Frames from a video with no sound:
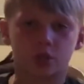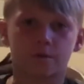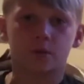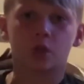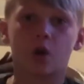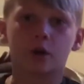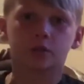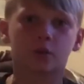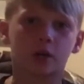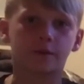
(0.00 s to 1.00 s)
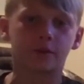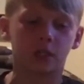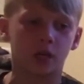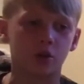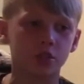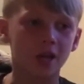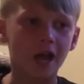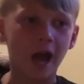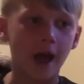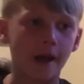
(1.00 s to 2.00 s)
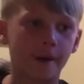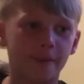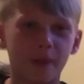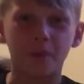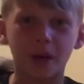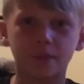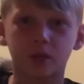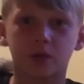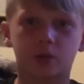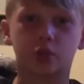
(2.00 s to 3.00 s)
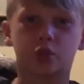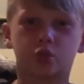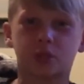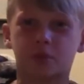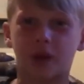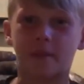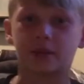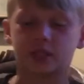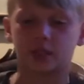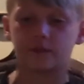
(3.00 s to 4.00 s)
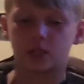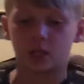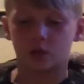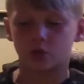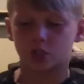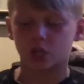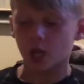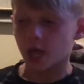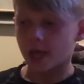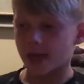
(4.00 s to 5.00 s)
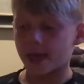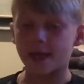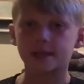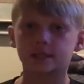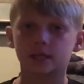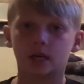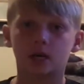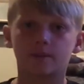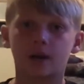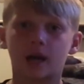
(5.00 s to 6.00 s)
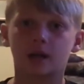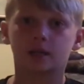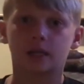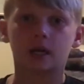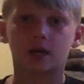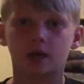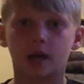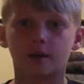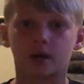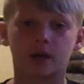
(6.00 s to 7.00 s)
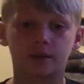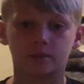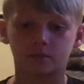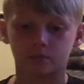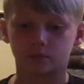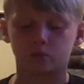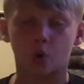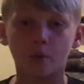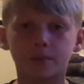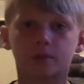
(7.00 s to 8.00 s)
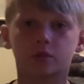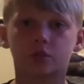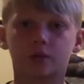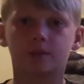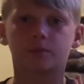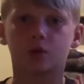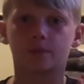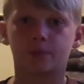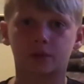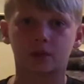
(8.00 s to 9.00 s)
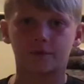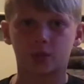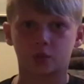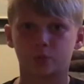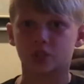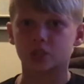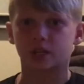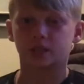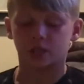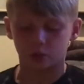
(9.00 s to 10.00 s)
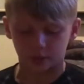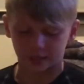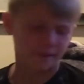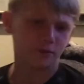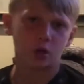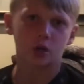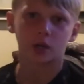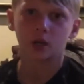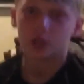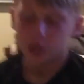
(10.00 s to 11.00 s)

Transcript: So for no underwater videos, um, I might be able to do some crab hunting videos, and um, uh, yeah, I I won't be able to do any more bike ride videos. We just got done doing that vlog.